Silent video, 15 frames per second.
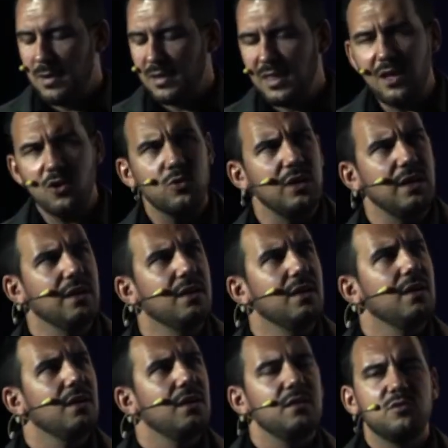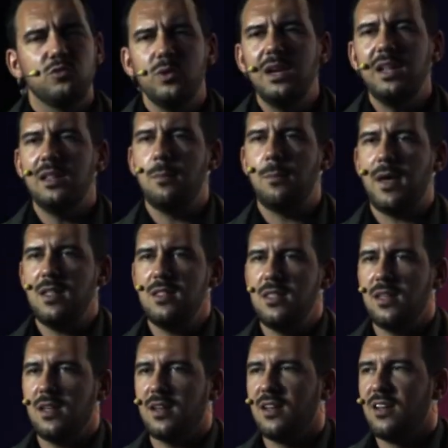But actually, it's really
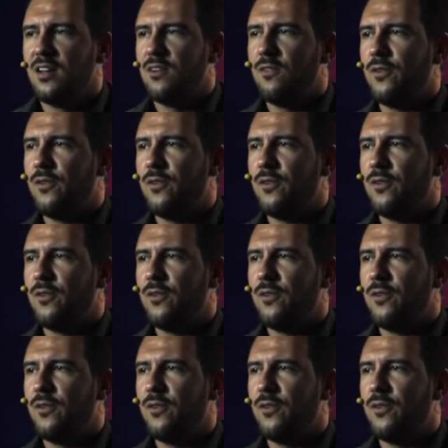depending